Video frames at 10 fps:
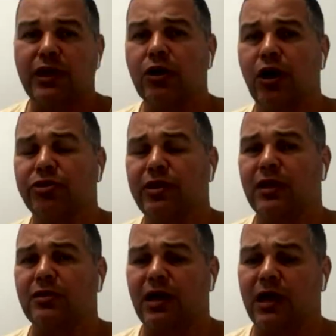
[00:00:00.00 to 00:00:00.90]
The thing I
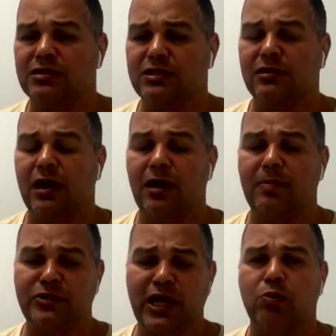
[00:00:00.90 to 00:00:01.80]
think that
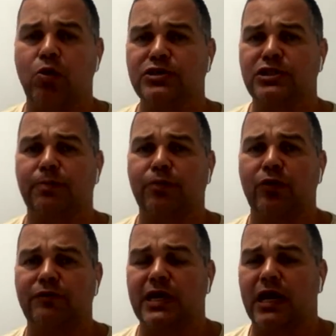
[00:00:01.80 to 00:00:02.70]
um, Jack Wighton's
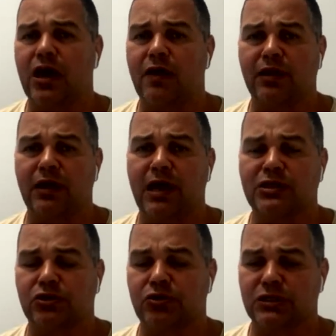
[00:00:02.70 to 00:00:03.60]
improved, Zach, over the
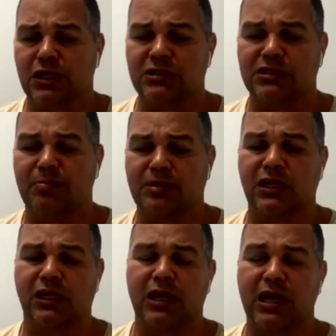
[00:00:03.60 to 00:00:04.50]
last two seasons in
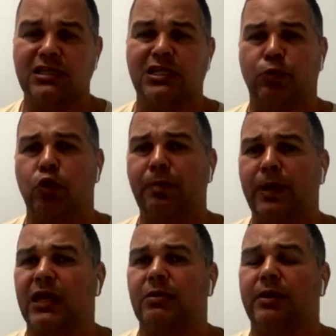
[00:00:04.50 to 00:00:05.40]
particular, is his
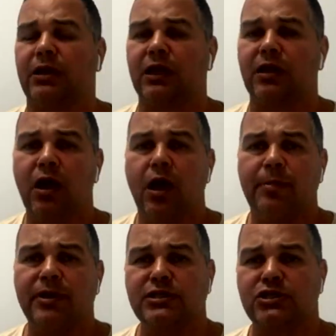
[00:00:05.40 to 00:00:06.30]
ball playing ability.
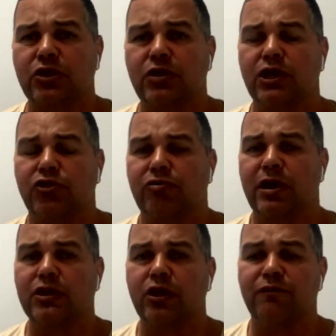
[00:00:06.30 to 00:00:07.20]
But there's certainly a
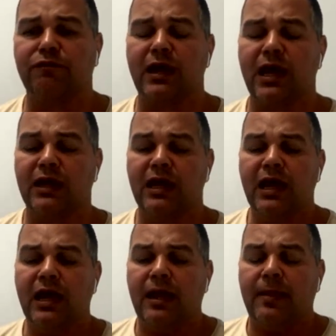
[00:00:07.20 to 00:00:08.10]
trend that I've found.
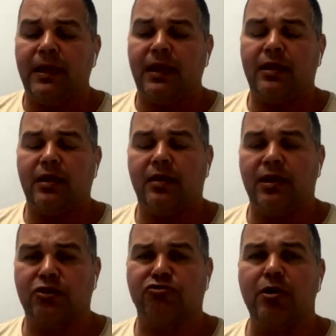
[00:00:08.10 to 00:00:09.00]

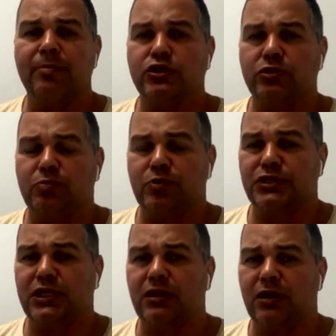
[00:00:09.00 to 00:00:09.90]
Latrell Mitchell
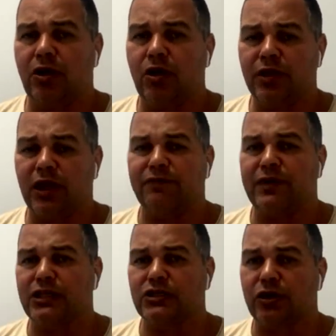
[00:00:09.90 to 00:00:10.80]
will sit on the
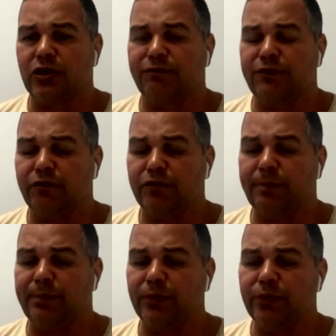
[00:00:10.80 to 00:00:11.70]
left-hand side of the field
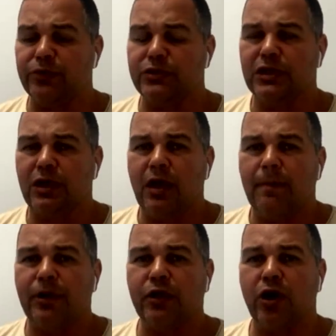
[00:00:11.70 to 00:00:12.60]
for the Blues,
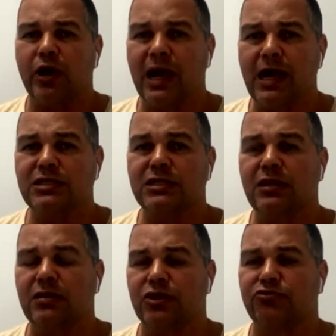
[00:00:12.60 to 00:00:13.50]
but I, I can't
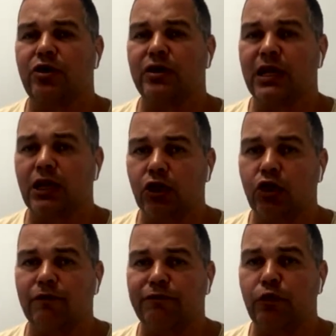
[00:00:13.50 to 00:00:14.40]
see Latrell getting a
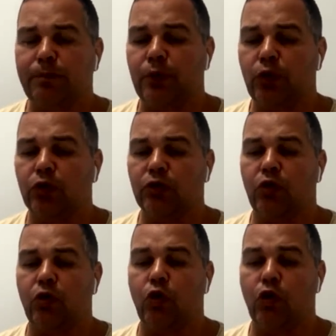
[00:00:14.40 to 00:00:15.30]
lot of
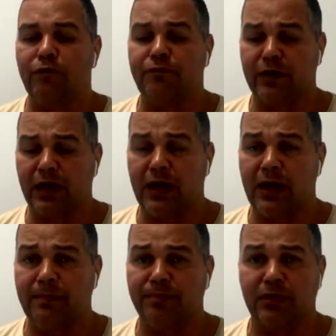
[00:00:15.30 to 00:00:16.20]
football off,
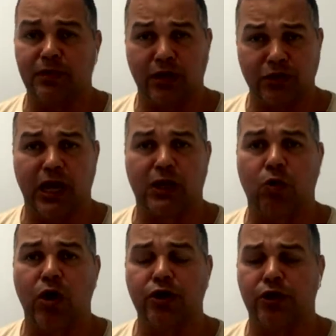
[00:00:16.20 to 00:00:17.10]
um, you know,
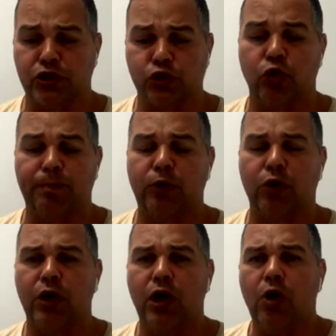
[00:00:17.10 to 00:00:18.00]
Jack Wighton on a short
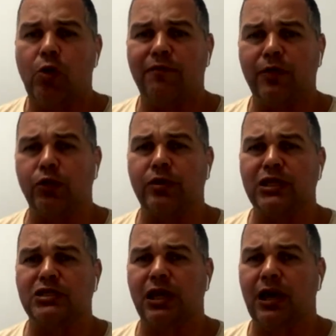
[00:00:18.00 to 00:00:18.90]
ball if we
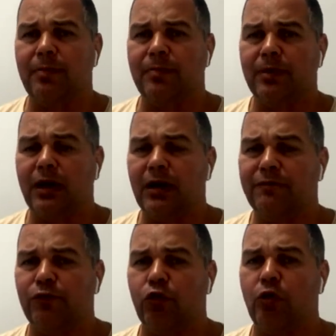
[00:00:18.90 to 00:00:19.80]
look at his club
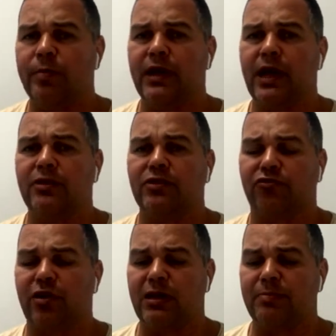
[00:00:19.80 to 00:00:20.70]
uh, form and, and
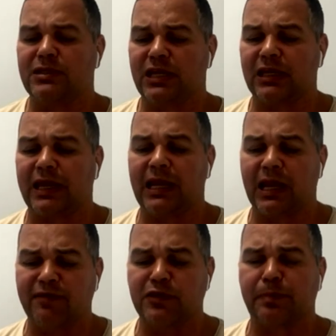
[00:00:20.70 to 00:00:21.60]
the trend in particular,
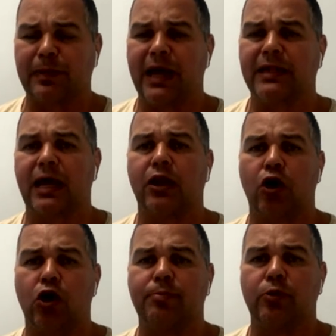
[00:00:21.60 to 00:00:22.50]
he loves playing
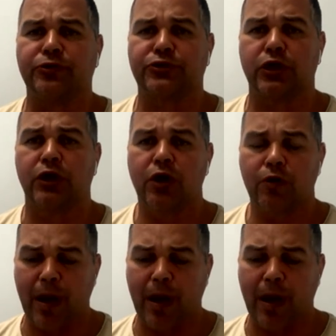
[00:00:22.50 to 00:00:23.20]
that long ball to